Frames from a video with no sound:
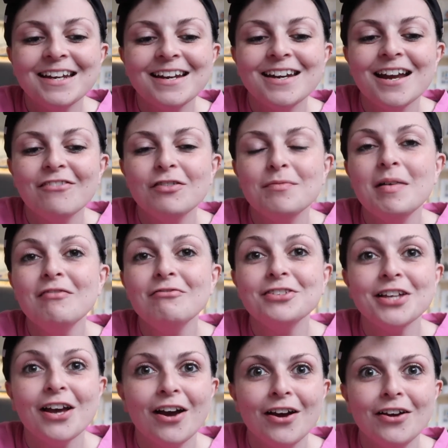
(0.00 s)
Another month's
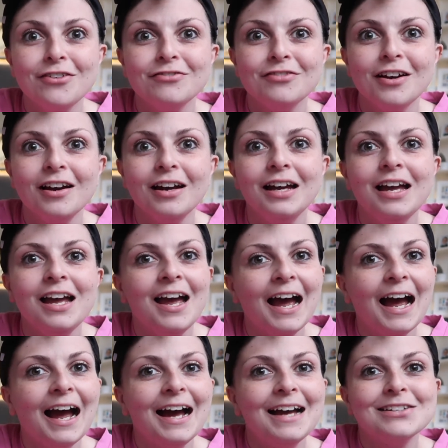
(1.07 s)
over
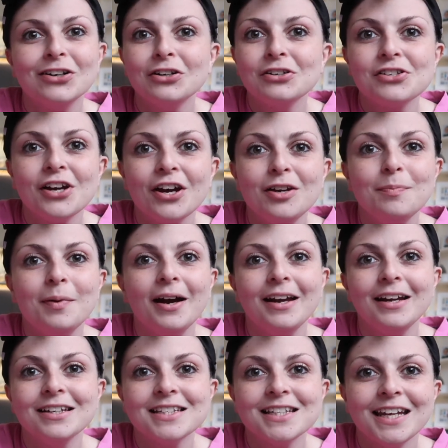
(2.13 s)
and October
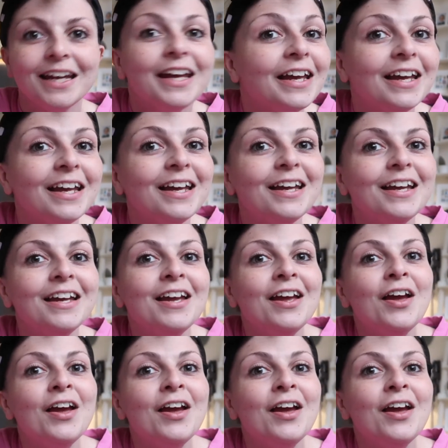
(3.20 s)
is here.